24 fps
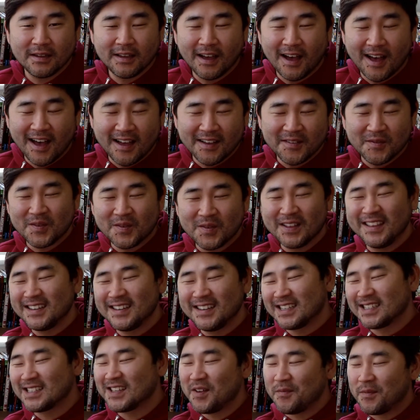It really
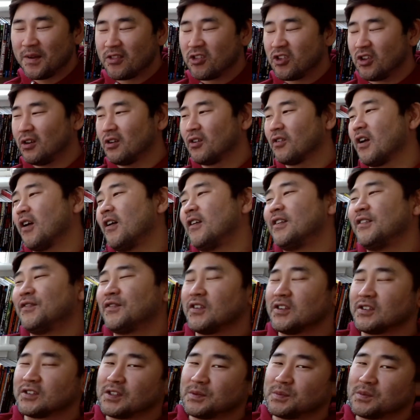does help my channel grow. And if
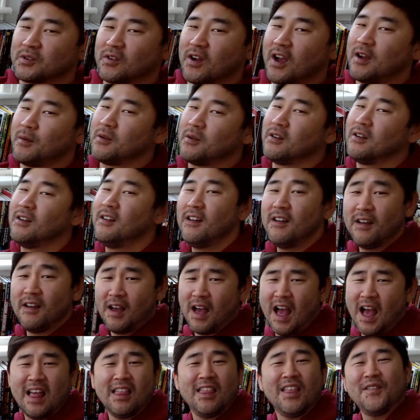you're a subscriber,
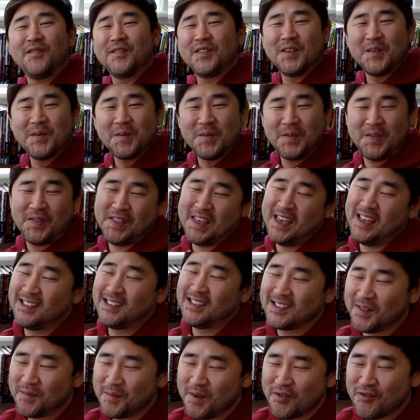I love you. Thanks
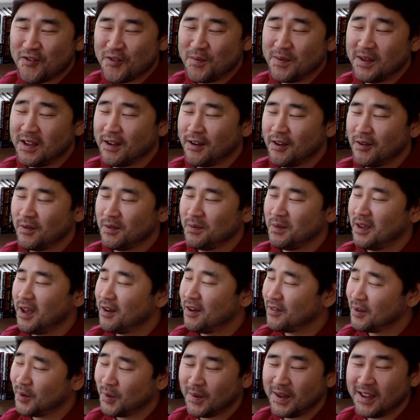so much for being here with me
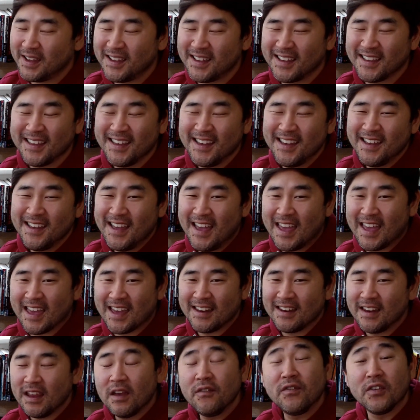every week.
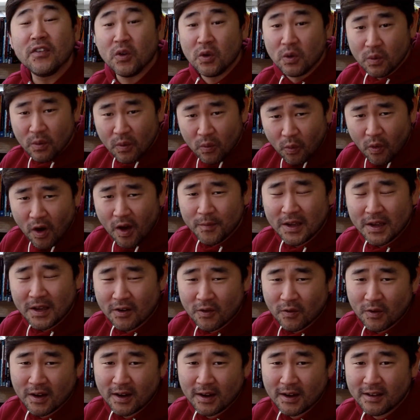And if you want me to
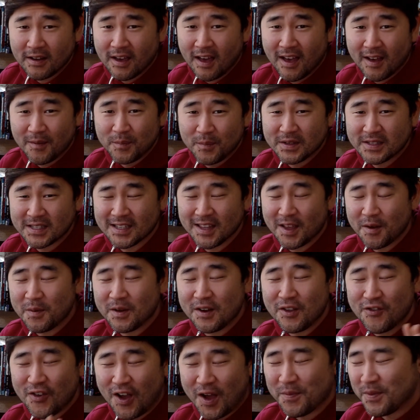read a
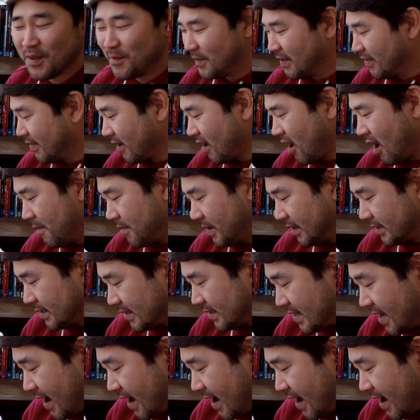celebrity, drop them in the comments.